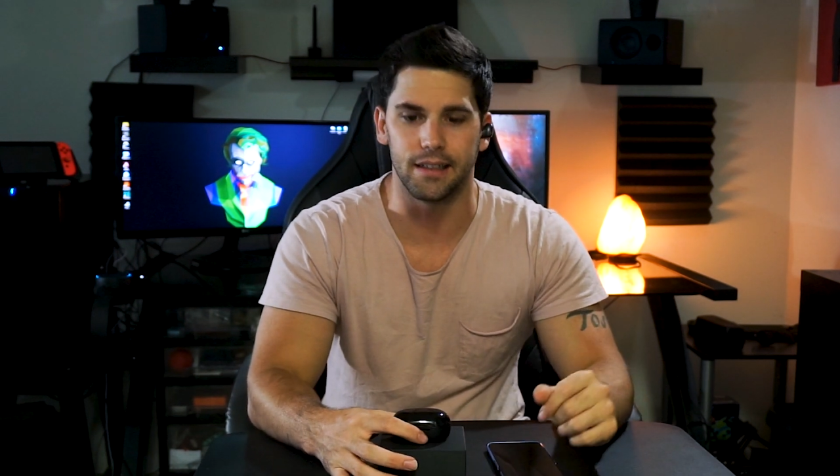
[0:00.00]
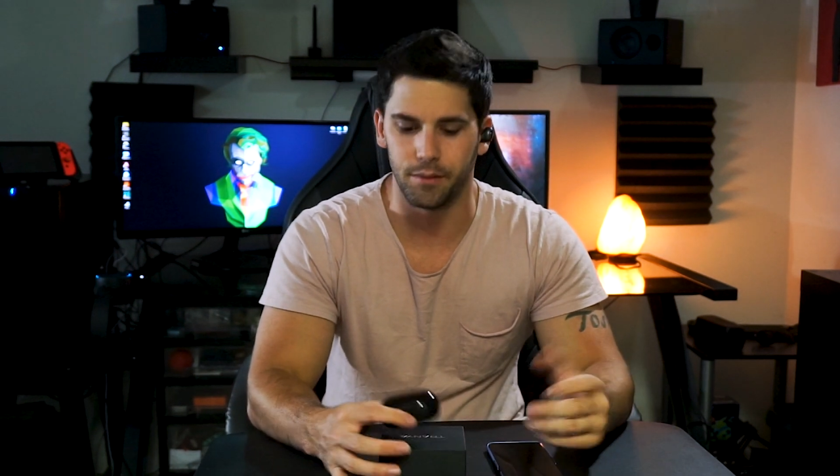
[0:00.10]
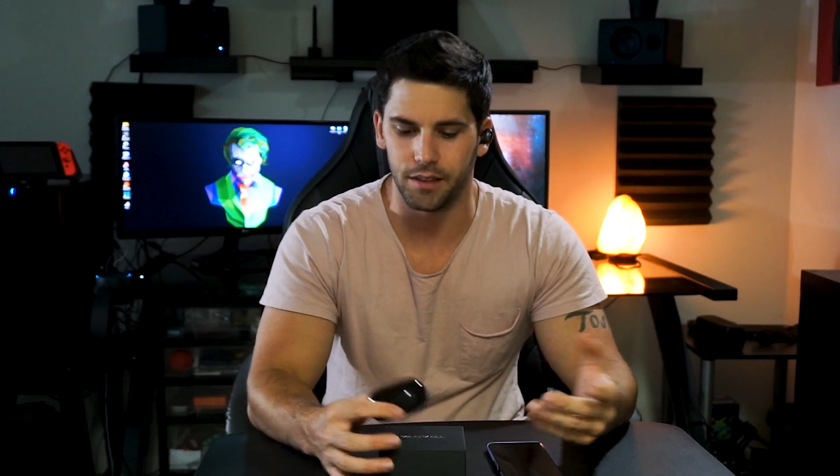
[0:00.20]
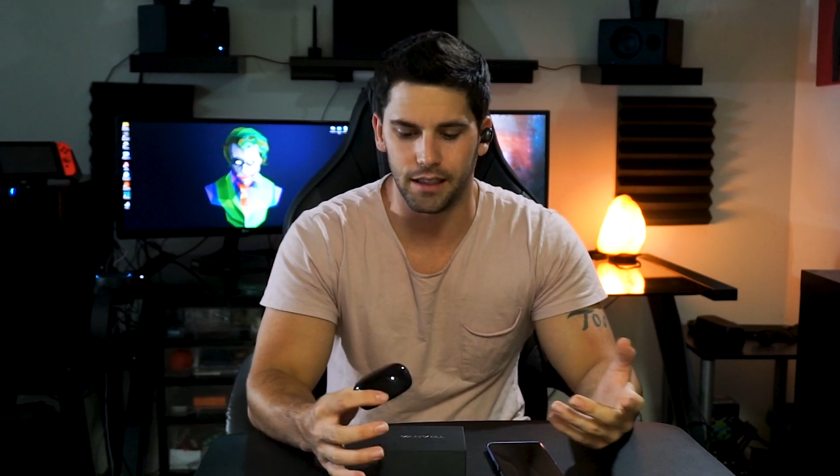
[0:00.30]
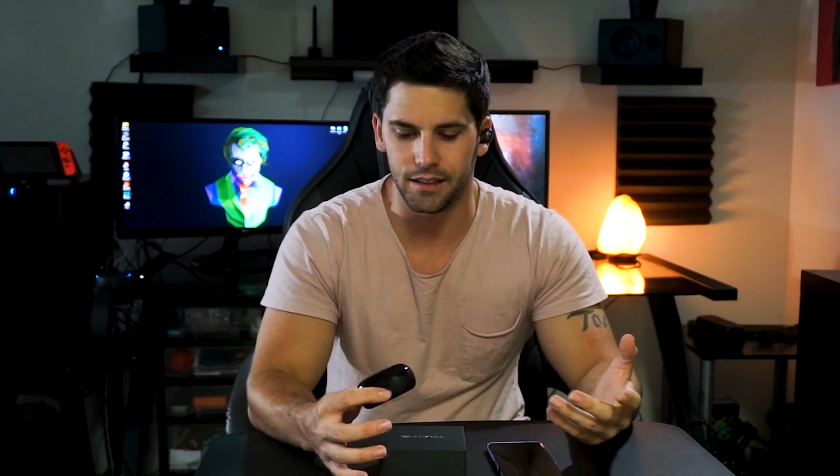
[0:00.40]
I
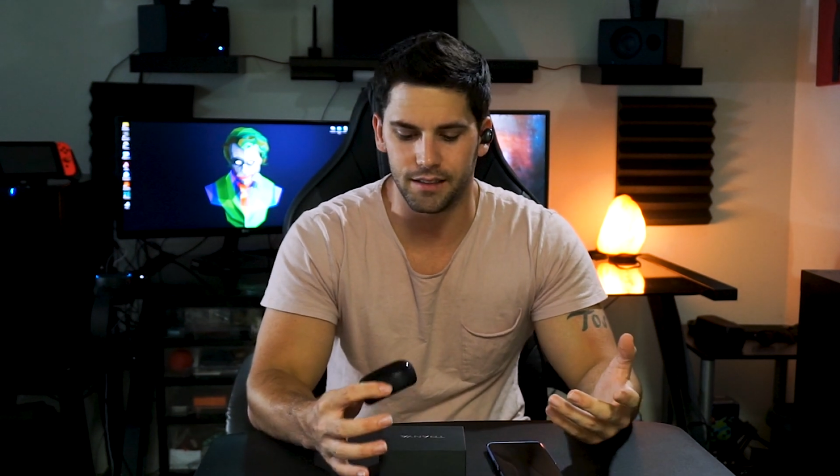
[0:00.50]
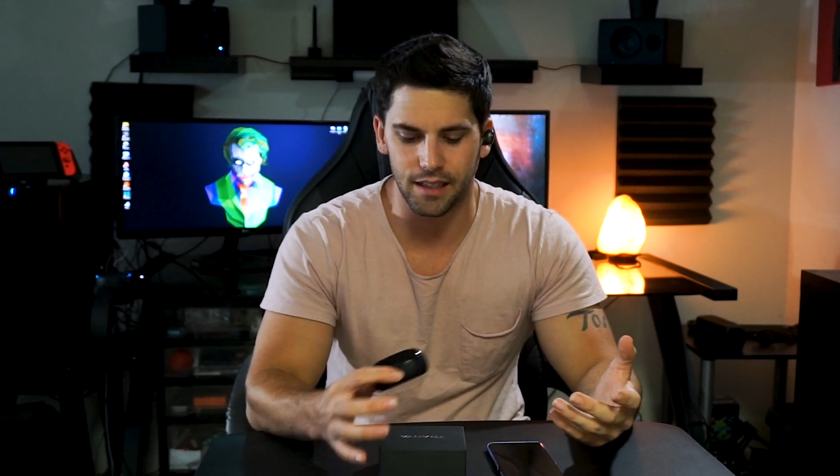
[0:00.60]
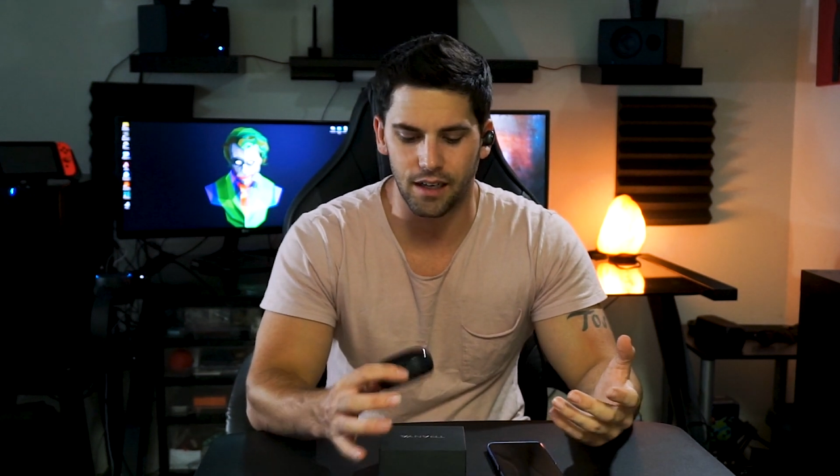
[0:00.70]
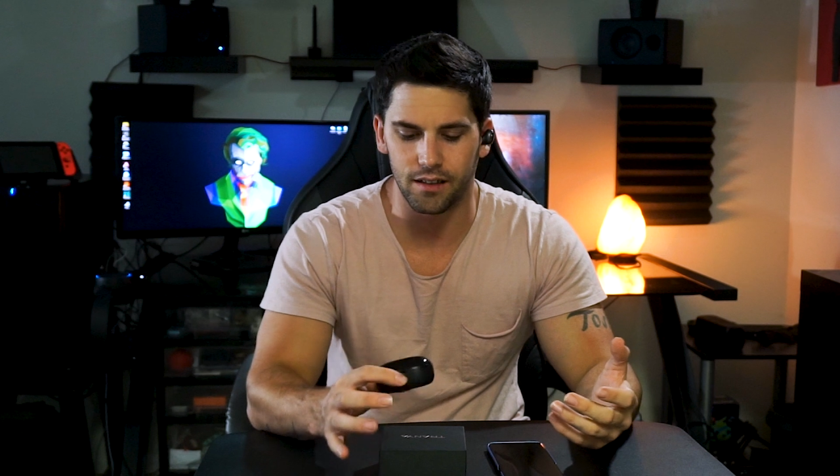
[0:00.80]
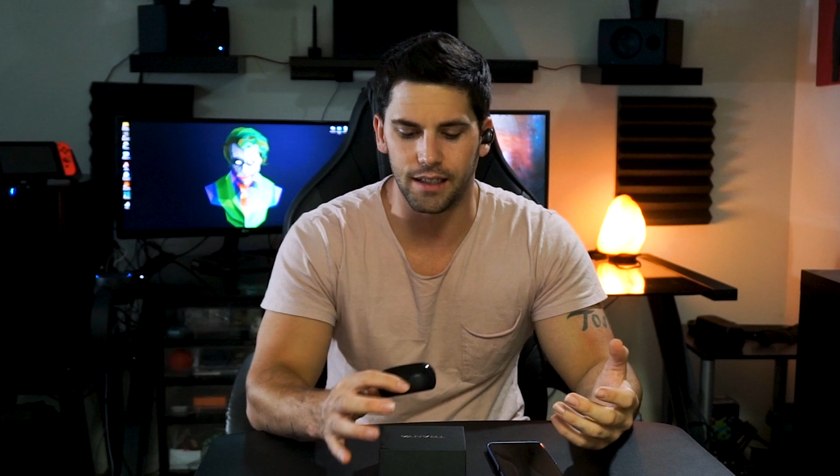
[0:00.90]
mean, any
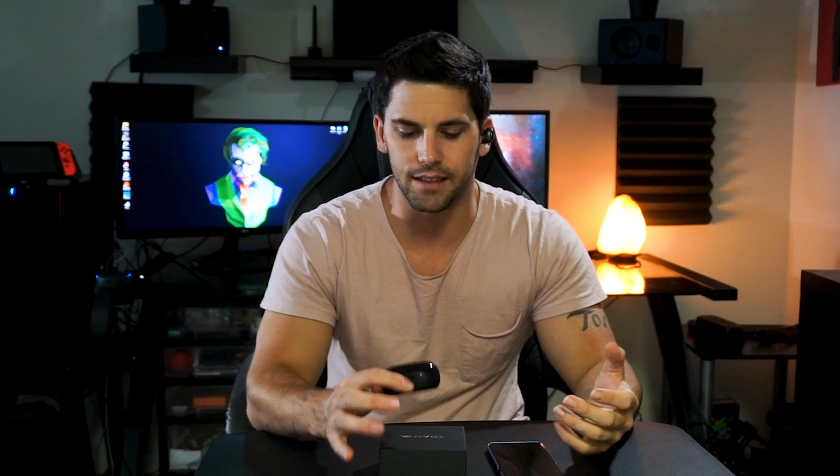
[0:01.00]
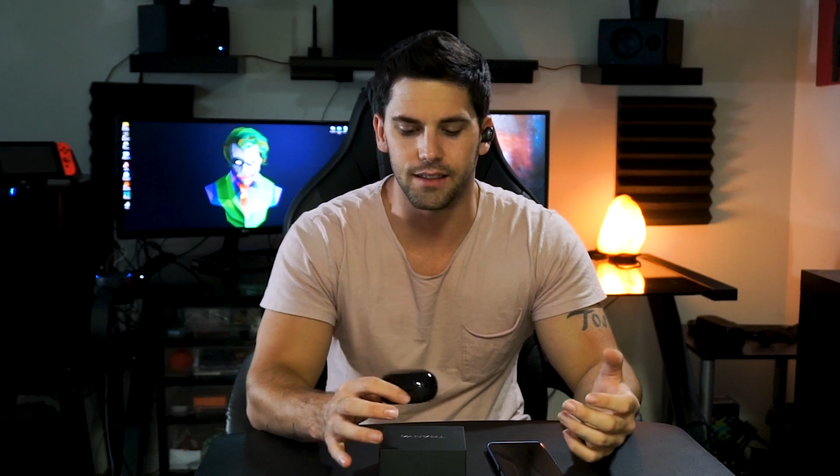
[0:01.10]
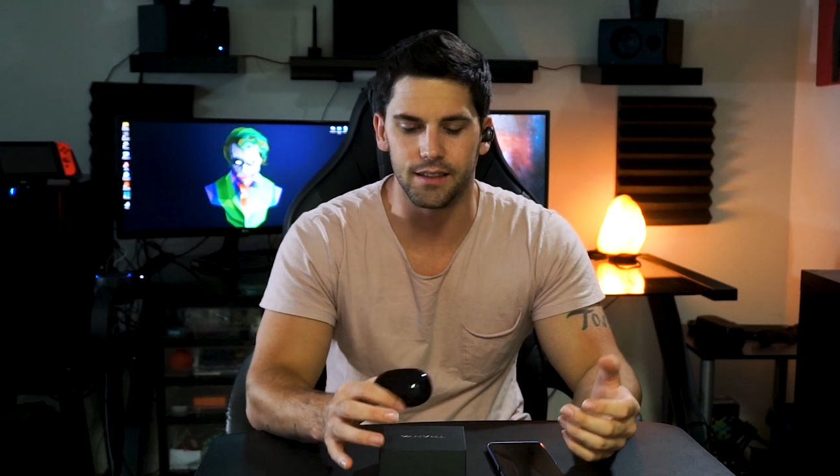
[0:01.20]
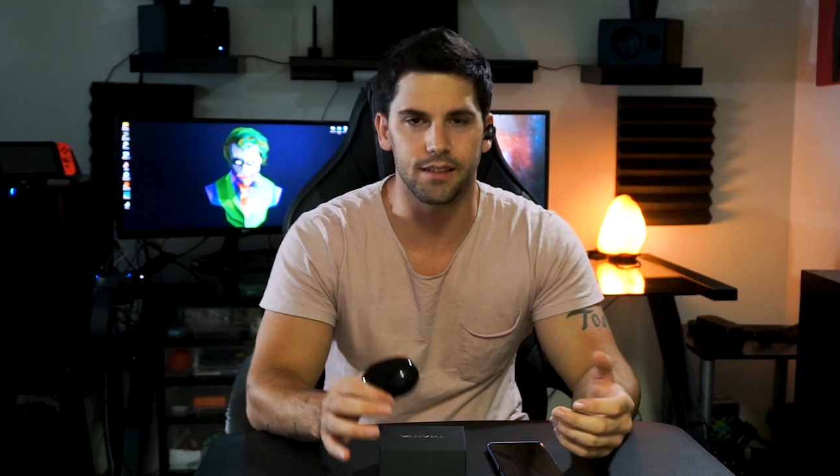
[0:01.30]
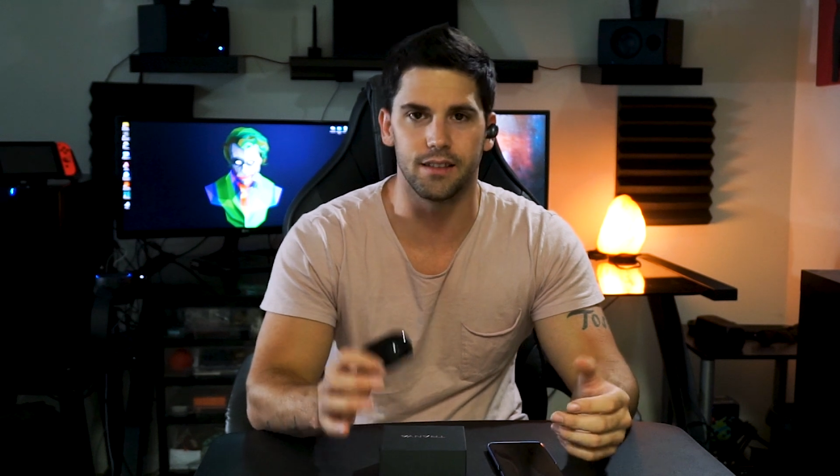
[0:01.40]
style like
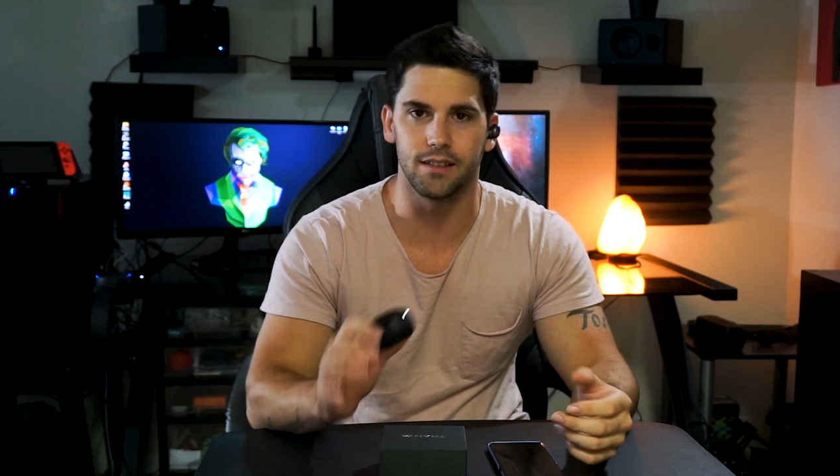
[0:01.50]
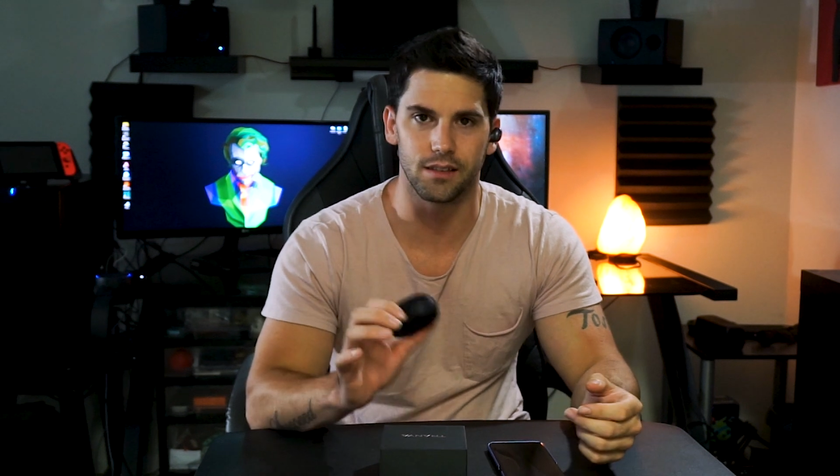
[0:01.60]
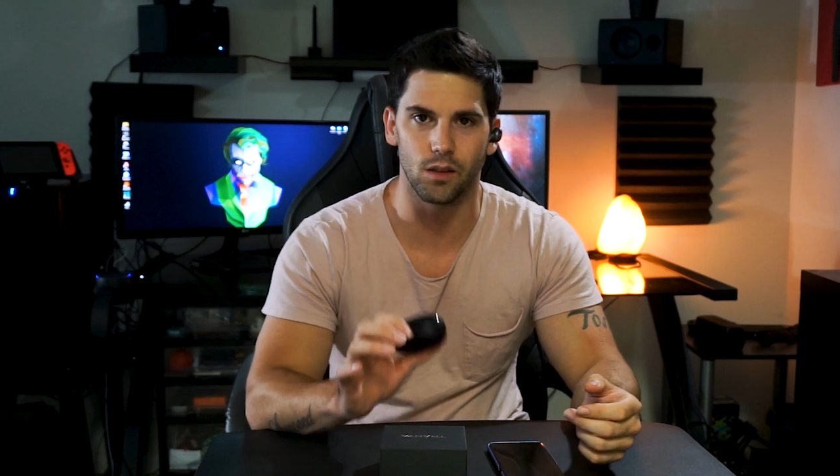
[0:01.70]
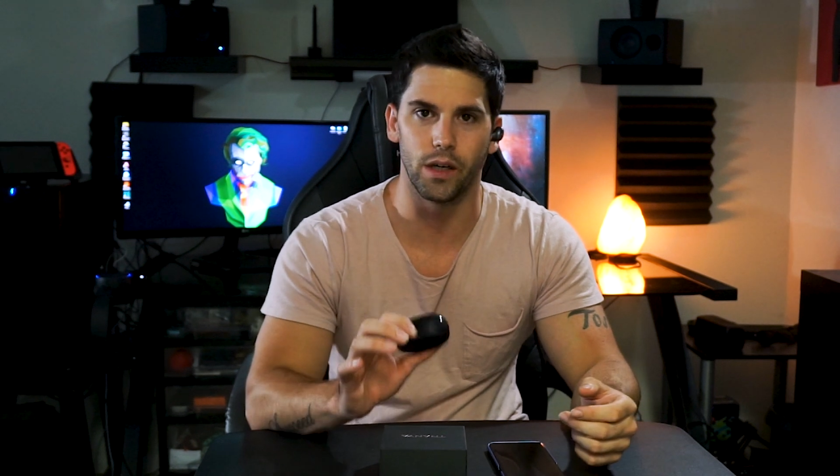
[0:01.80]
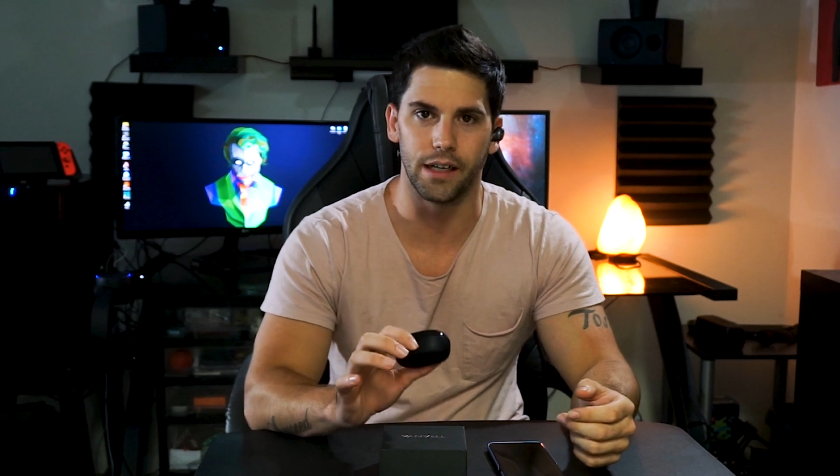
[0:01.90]
this is
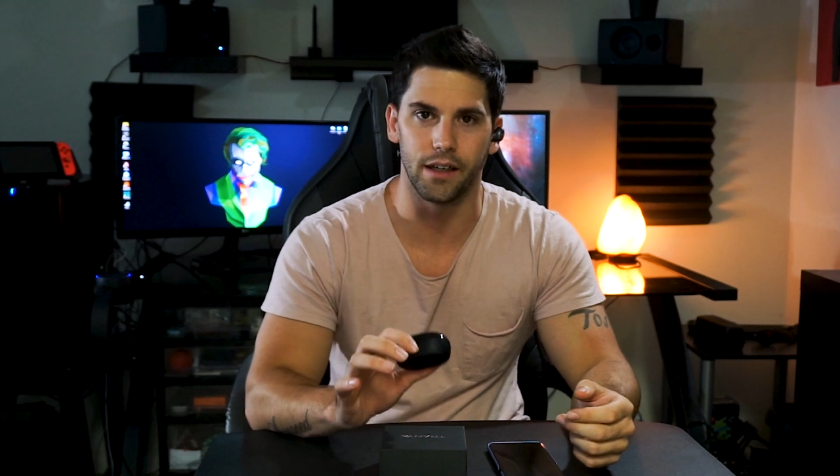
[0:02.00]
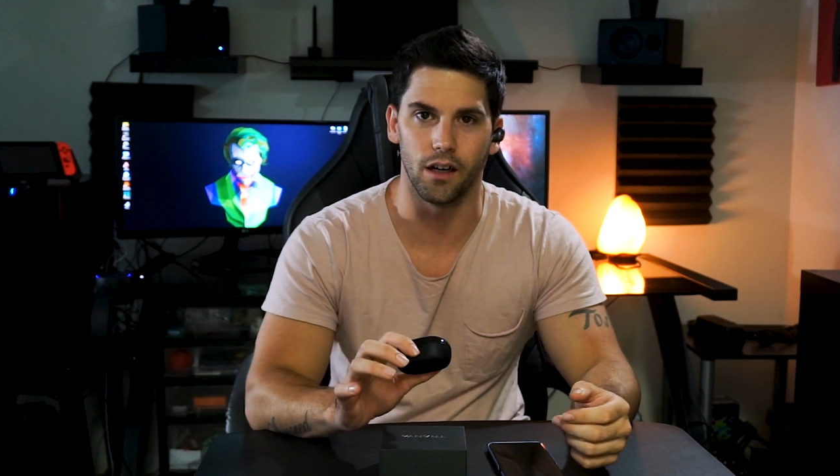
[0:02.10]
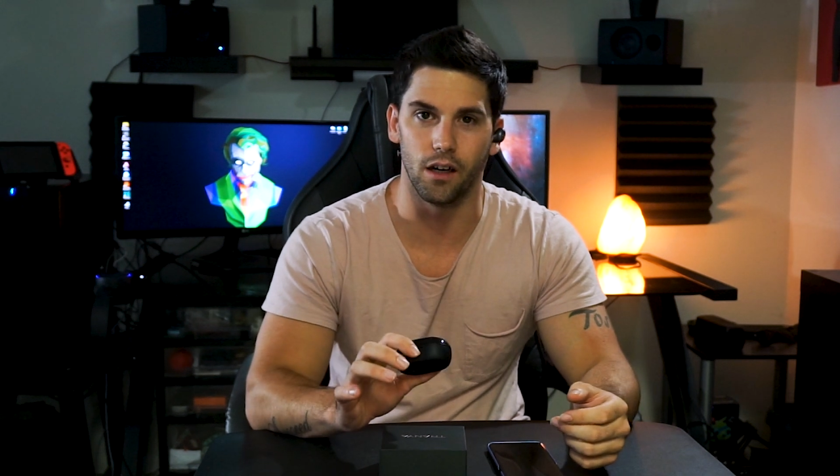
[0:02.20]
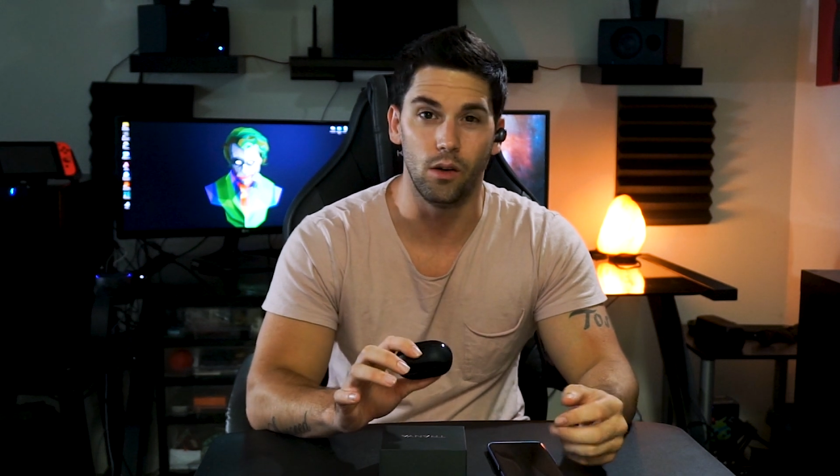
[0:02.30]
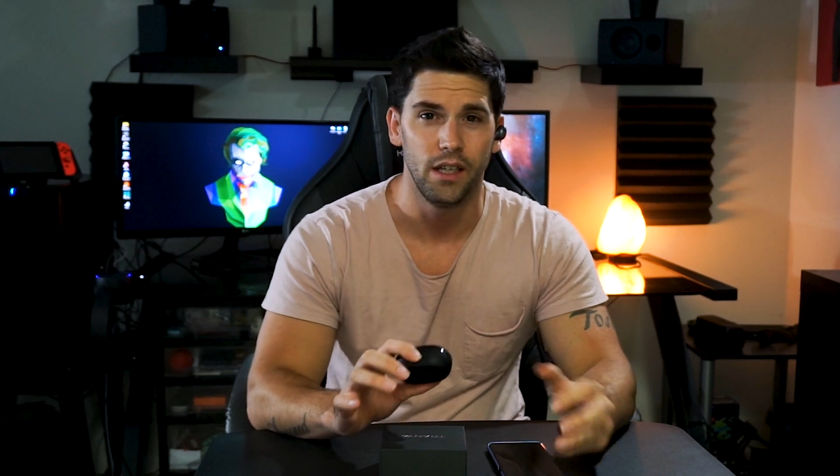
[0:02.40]
the way to
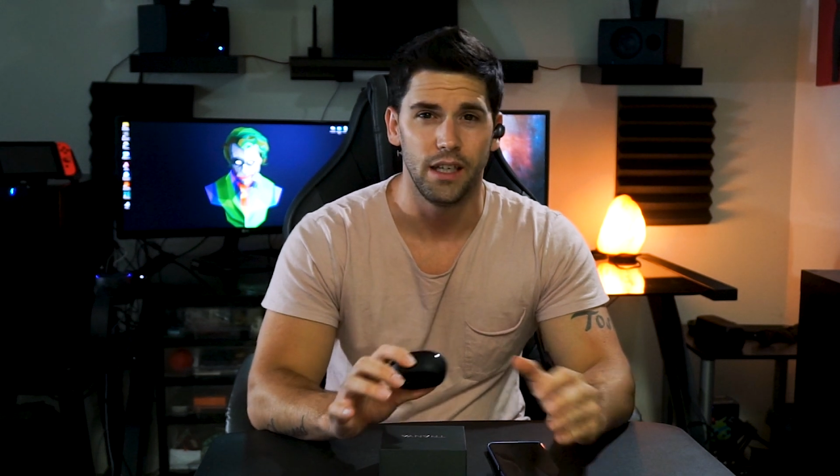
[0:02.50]
go.